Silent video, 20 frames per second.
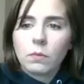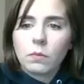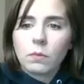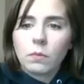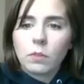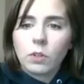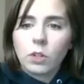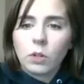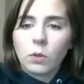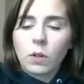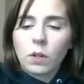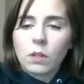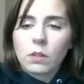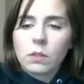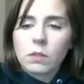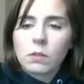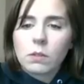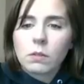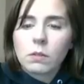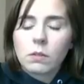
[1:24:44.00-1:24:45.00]

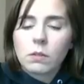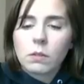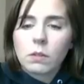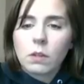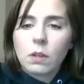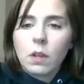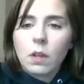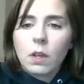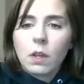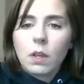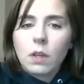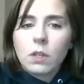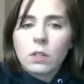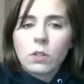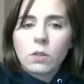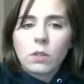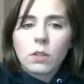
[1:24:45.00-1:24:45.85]
units. So